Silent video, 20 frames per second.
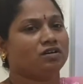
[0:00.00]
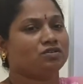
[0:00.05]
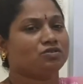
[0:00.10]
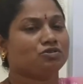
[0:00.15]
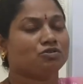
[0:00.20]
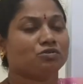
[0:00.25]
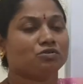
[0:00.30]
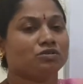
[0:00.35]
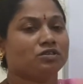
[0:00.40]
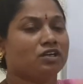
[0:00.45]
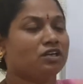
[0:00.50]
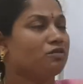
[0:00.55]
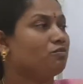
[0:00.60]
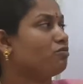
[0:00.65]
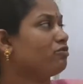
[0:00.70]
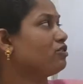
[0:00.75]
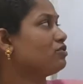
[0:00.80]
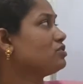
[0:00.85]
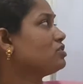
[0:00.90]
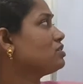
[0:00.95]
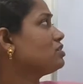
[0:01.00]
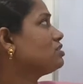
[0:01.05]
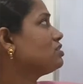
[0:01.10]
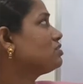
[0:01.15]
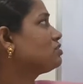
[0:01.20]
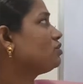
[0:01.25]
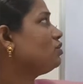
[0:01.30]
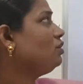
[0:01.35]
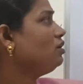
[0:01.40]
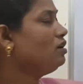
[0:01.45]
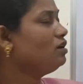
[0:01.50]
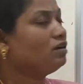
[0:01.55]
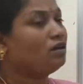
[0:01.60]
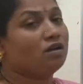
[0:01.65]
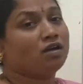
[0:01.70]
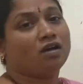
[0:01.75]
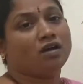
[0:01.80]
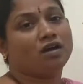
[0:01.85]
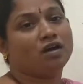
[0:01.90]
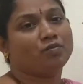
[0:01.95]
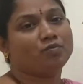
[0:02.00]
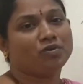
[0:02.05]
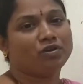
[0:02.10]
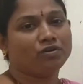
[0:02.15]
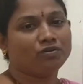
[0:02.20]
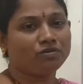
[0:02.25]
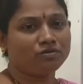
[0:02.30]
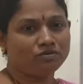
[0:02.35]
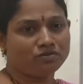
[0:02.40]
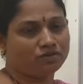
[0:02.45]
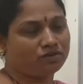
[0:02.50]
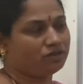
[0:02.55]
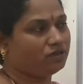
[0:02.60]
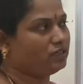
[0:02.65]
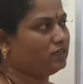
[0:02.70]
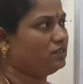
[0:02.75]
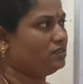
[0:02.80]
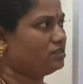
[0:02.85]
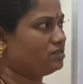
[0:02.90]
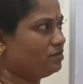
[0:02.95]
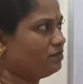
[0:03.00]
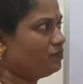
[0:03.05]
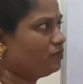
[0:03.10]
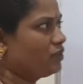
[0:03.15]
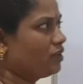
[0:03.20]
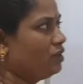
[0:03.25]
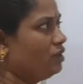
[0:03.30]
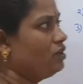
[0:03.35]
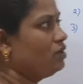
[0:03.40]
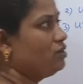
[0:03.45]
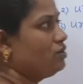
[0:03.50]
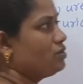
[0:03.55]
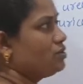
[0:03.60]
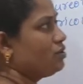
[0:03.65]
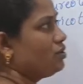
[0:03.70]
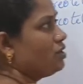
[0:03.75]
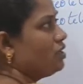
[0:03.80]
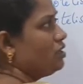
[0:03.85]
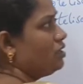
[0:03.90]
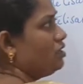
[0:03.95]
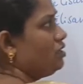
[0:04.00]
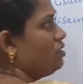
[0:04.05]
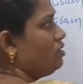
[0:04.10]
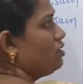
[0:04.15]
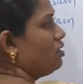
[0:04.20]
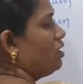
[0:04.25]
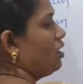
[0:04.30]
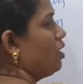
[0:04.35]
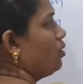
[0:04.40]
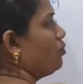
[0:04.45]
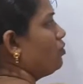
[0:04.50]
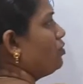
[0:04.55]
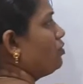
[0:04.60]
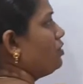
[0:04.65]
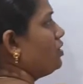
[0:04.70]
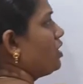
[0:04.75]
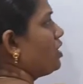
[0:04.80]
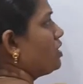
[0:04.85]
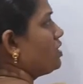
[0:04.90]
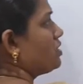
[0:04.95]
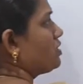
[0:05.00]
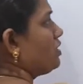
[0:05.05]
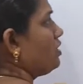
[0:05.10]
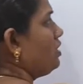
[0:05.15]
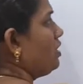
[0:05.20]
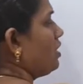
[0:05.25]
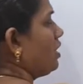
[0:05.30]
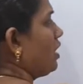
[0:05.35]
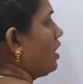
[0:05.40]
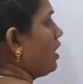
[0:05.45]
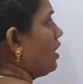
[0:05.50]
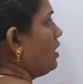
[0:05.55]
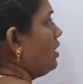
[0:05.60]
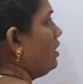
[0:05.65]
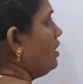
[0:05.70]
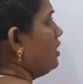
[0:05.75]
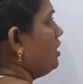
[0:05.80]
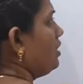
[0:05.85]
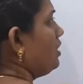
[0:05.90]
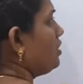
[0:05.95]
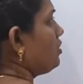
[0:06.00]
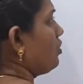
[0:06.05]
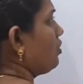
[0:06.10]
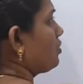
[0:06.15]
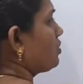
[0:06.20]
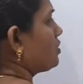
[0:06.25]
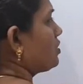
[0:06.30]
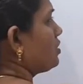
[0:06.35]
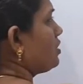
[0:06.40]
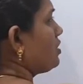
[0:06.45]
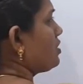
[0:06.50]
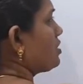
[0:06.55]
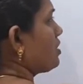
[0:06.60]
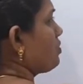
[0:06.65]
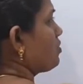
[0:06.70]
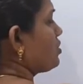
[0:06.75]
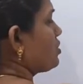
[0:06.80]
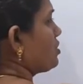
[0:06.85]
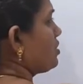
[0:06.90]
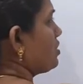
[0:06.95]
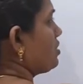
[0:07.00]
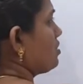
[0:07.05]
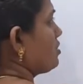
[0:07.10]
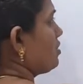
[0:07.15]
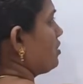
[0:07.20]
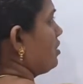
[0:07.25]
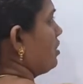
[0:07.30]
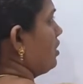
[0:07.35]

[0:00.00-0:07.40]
So that process is called Ammonotalism. So here ammonia is a highly toxic substance.